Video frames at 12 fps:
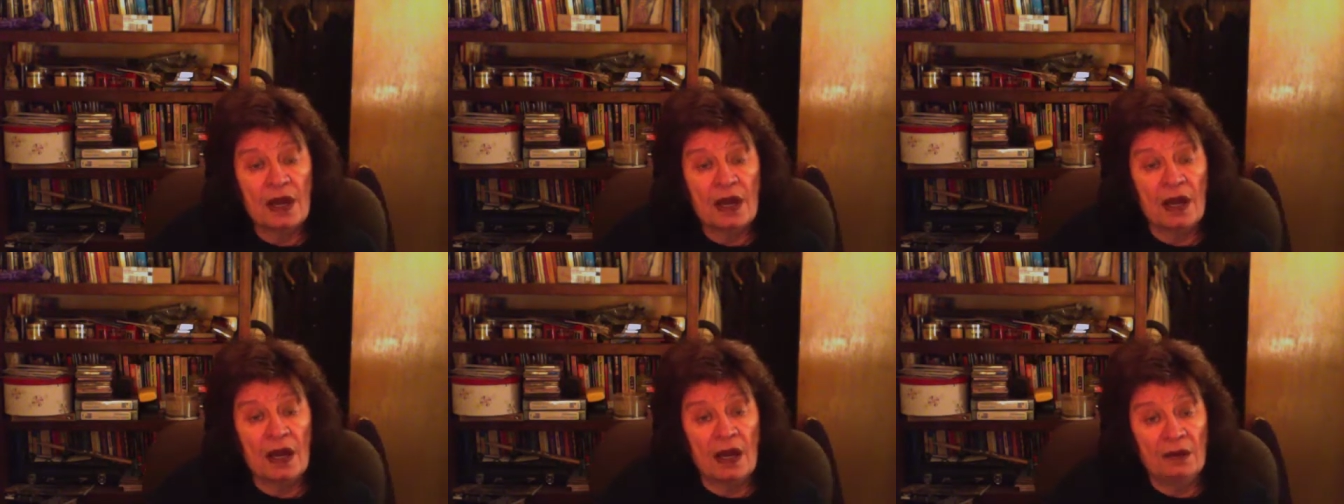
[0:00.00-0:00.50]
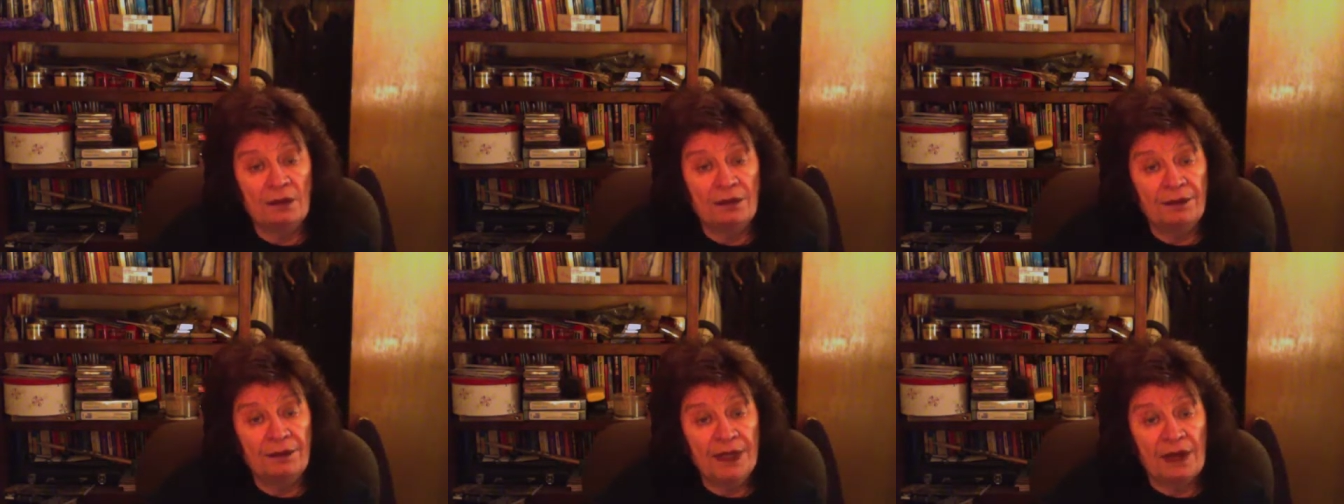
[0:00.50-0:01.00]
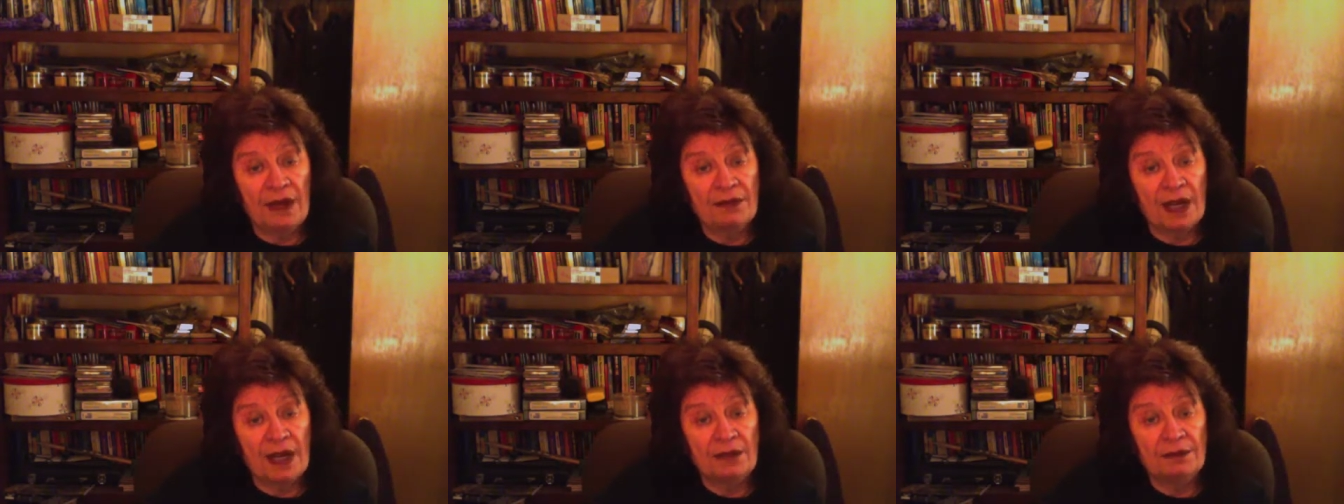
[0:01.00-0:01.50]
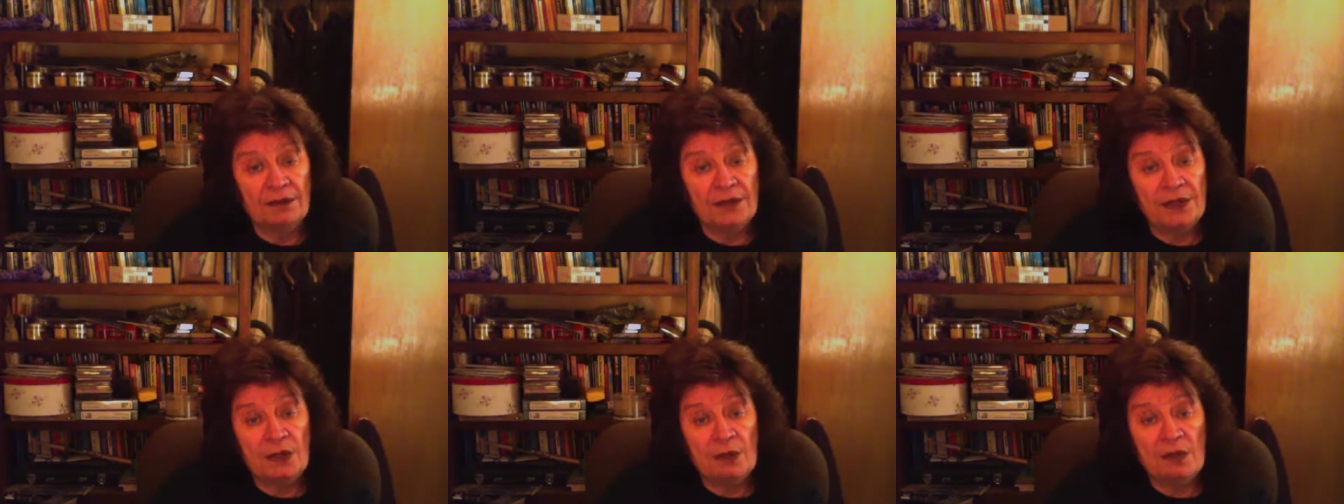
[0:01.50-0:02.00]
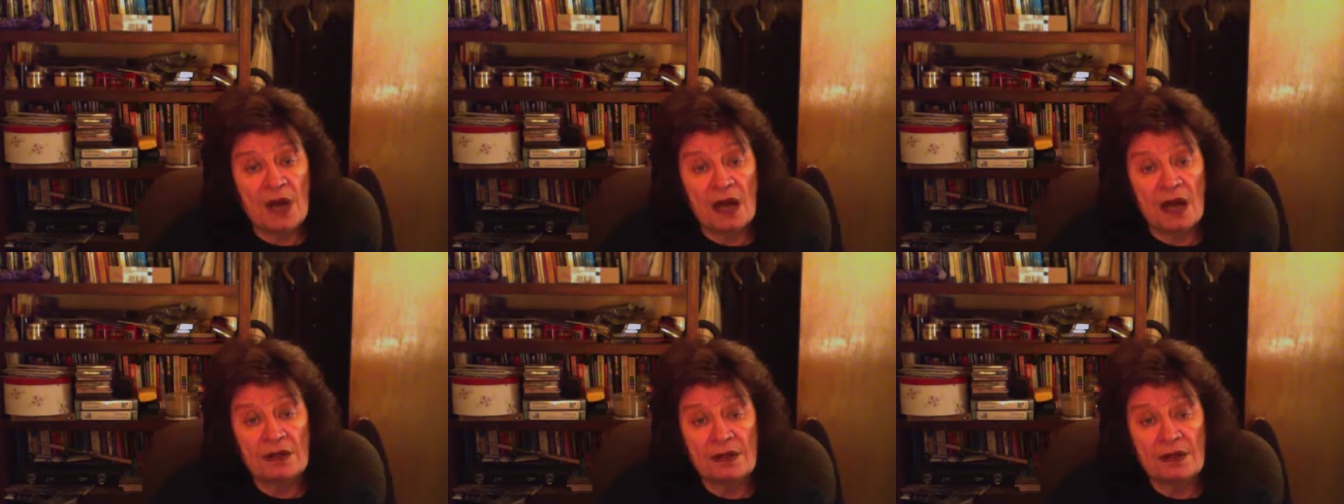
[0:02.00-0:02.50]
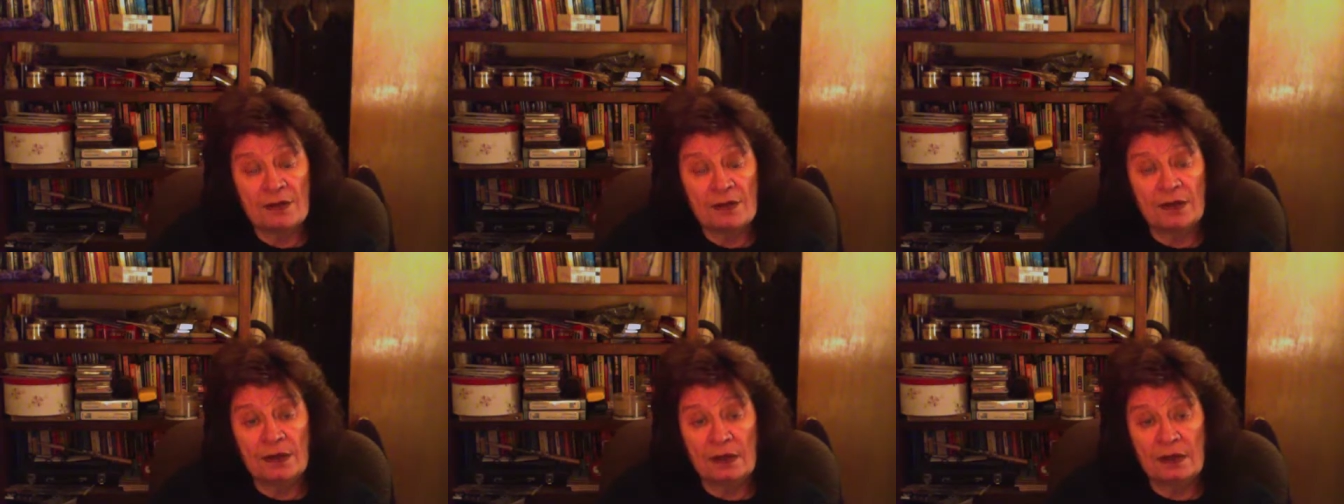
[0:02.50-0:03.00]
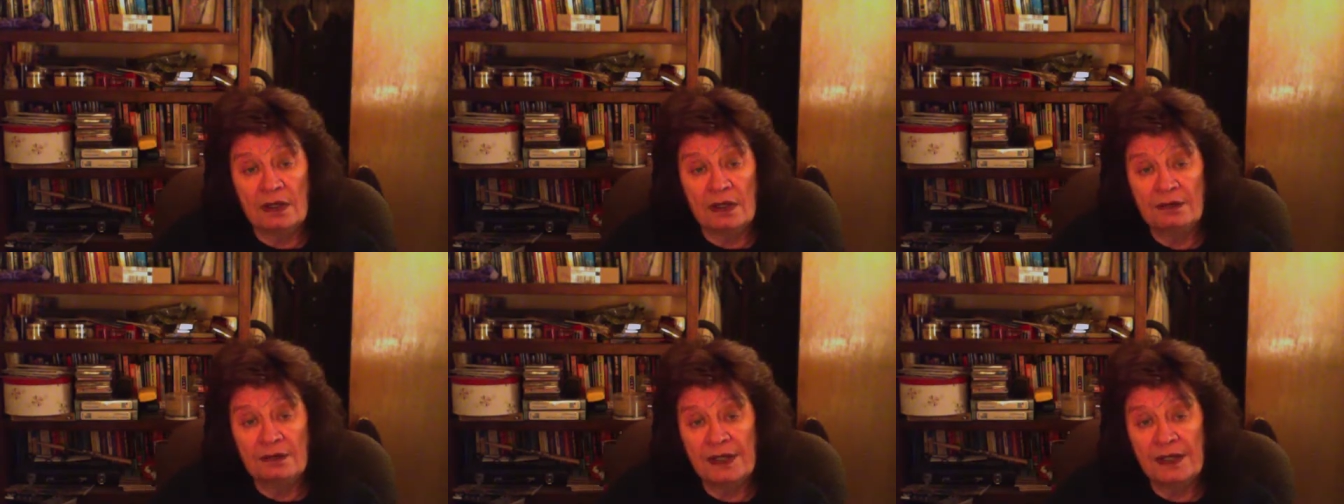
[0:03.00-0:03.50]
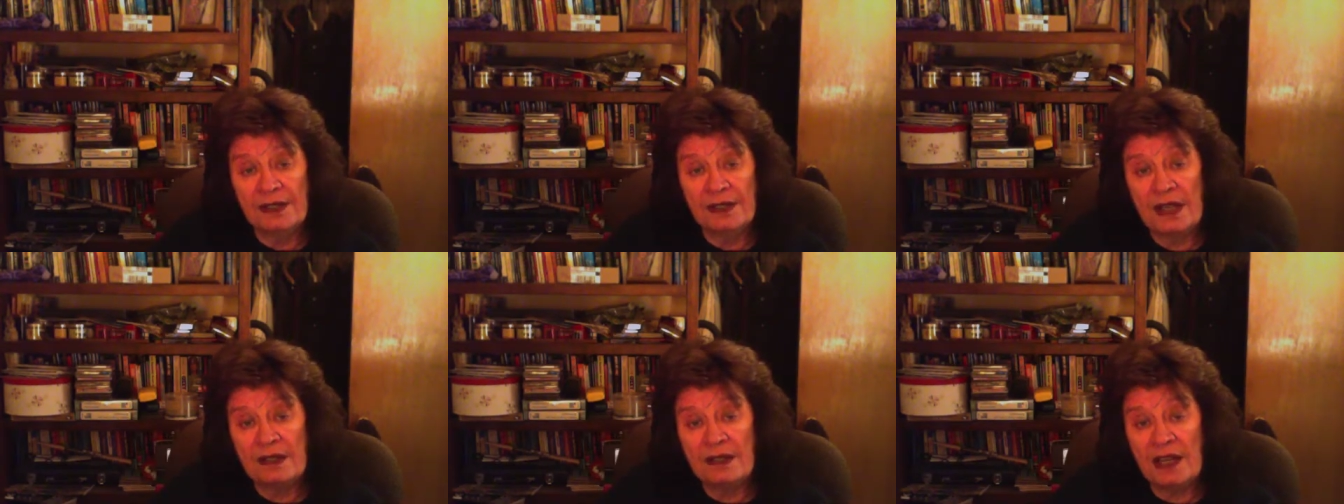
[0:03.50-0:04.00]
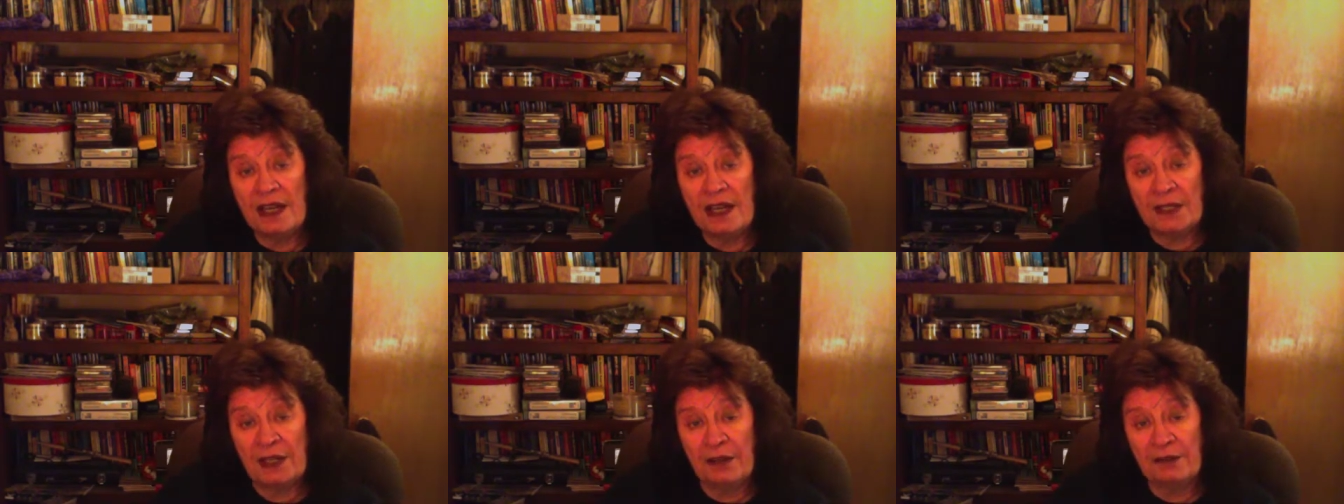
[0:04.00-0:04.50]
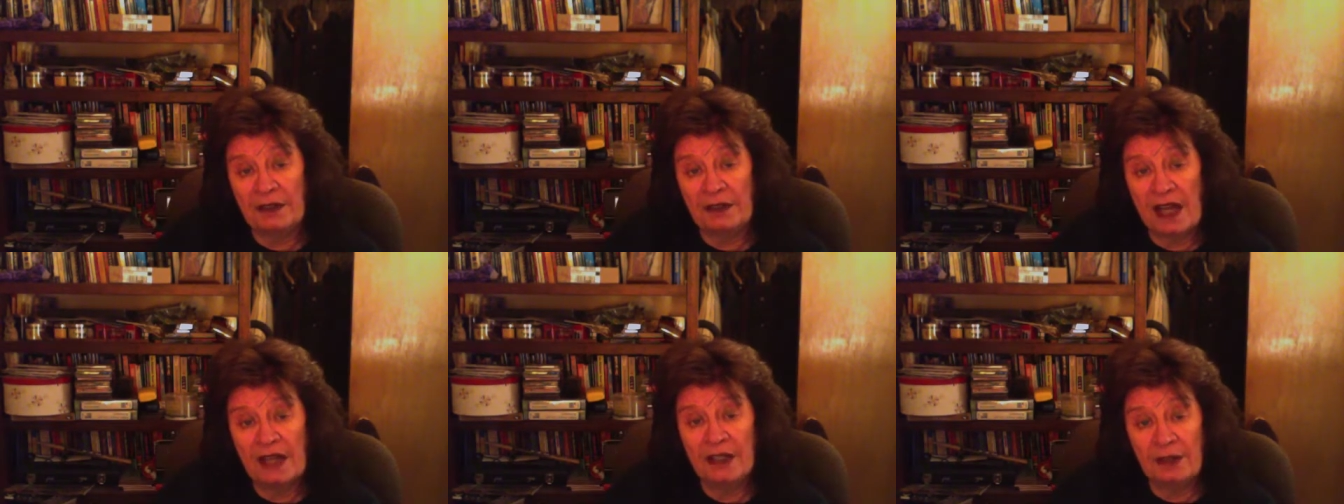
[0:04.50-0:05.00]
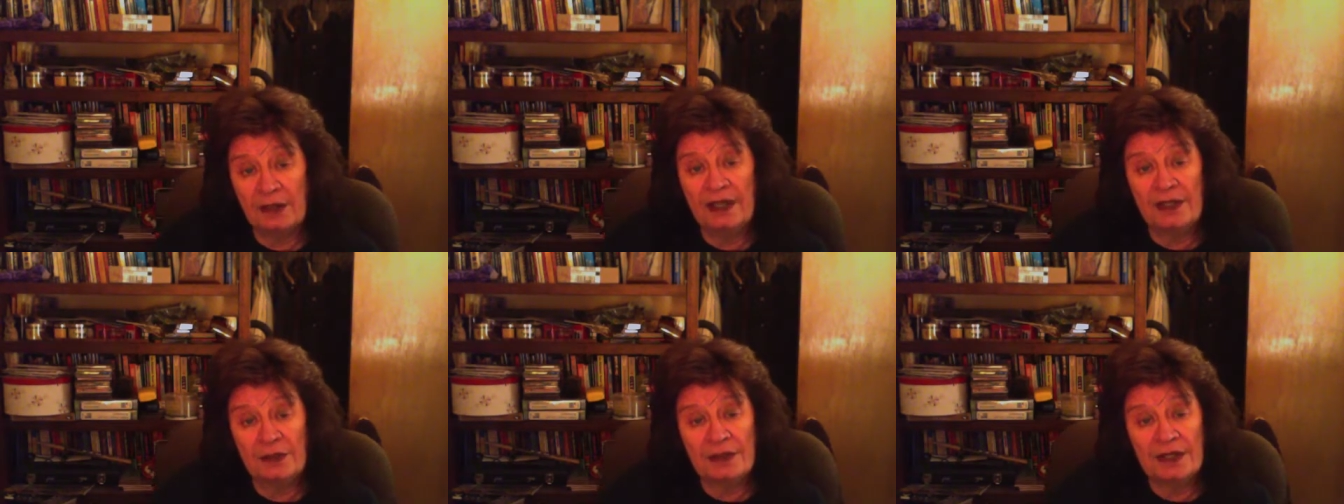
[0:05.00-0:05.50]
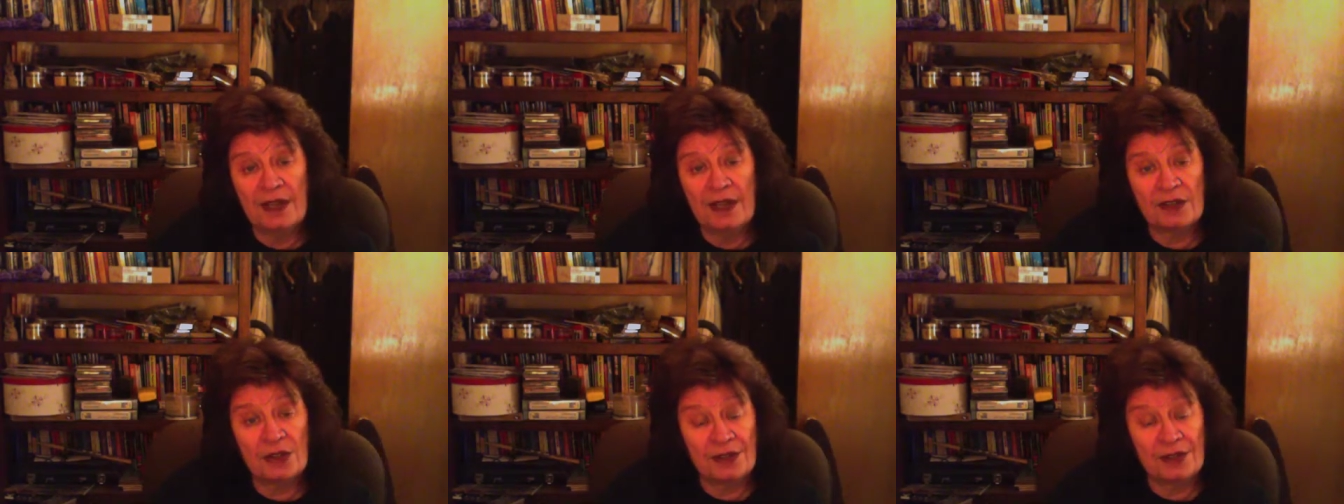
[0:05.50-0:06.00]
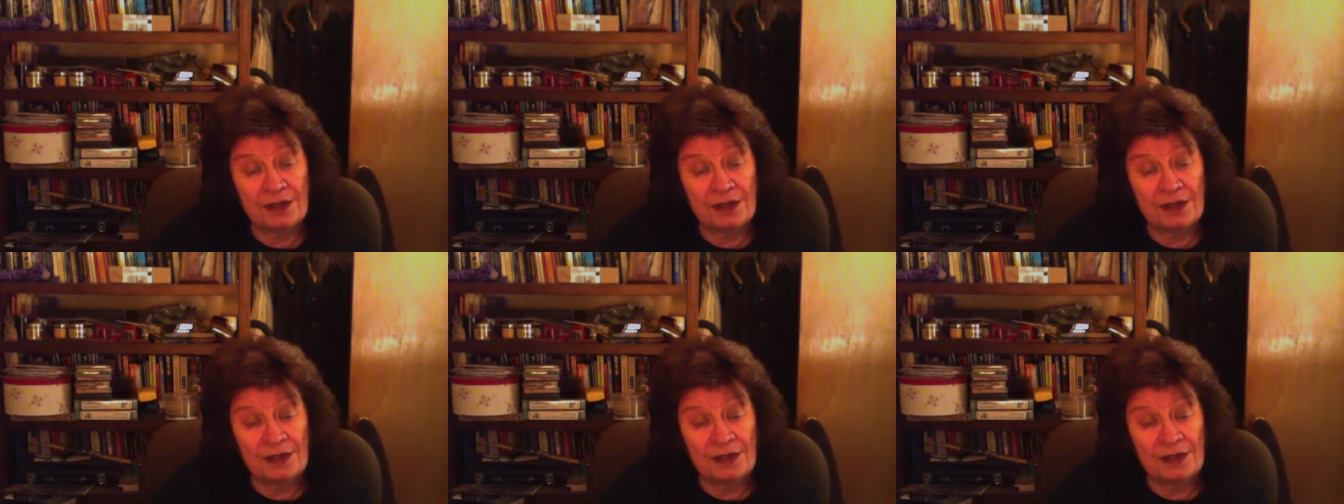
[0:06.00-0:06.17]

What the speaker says: I've got shoe boxes full of cassette tapes of a lot of good introductions.